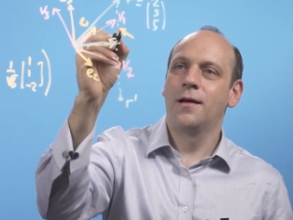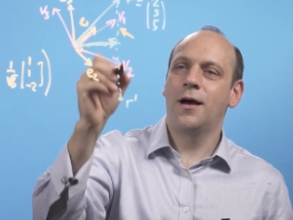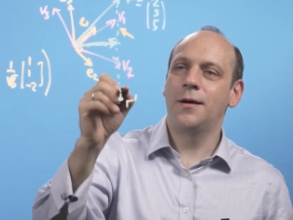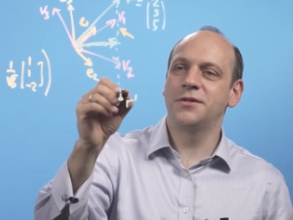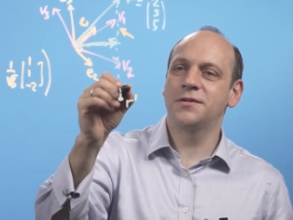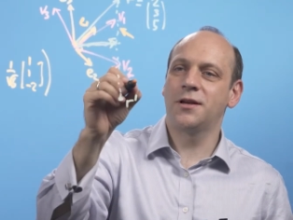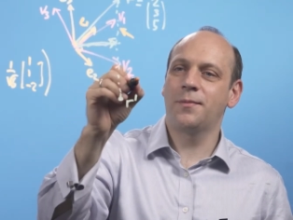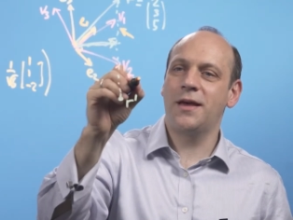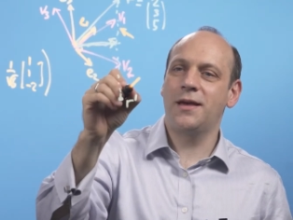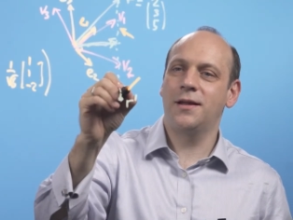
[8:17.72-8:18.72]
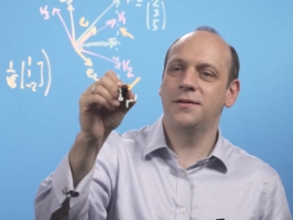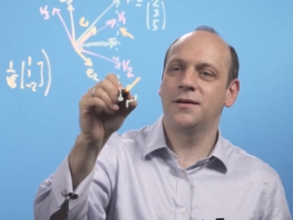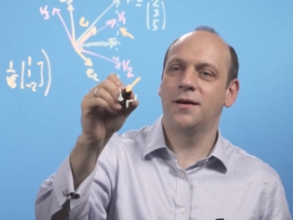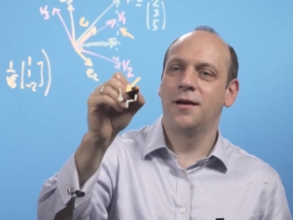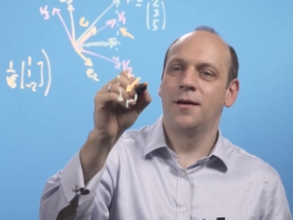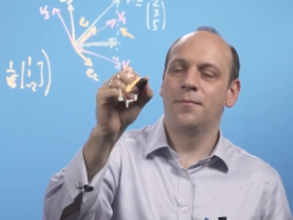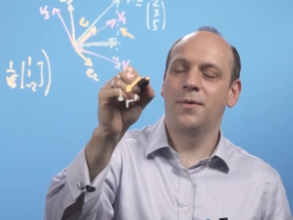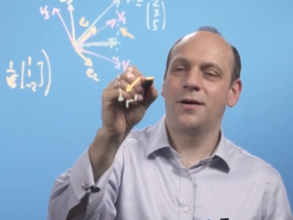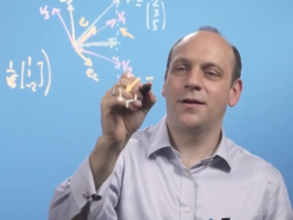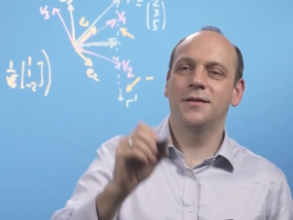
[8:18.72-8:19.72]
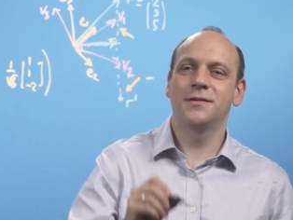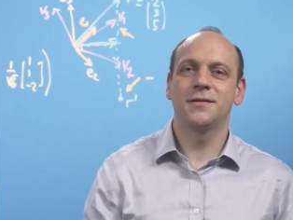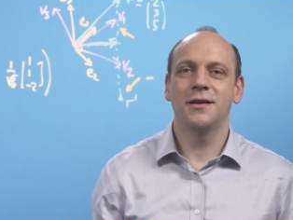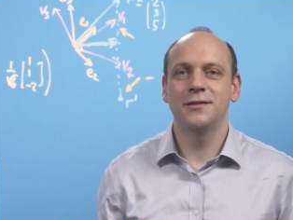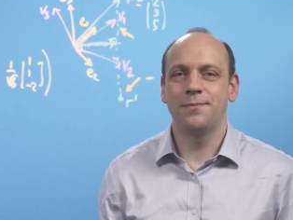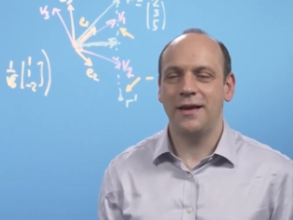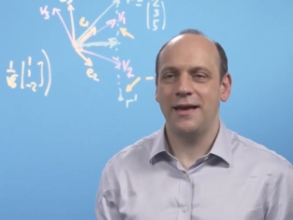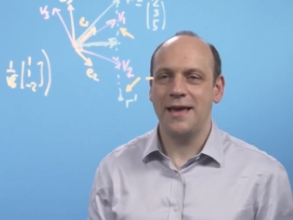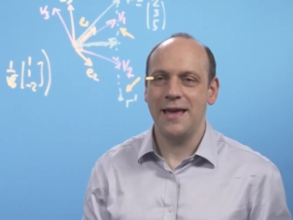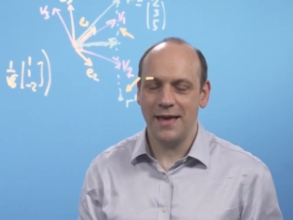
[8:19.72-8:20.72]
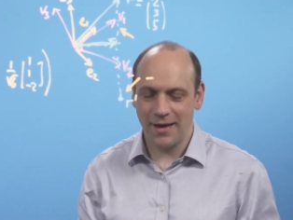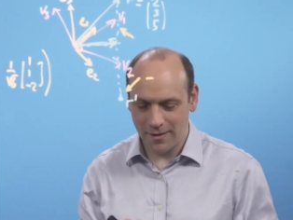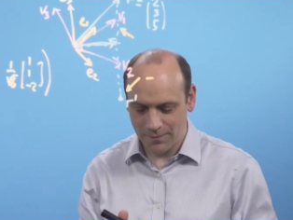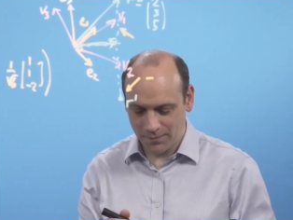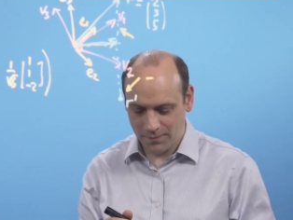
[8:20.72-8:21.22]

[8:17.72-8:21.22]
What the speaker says: I'm just going to make into minus this bit here.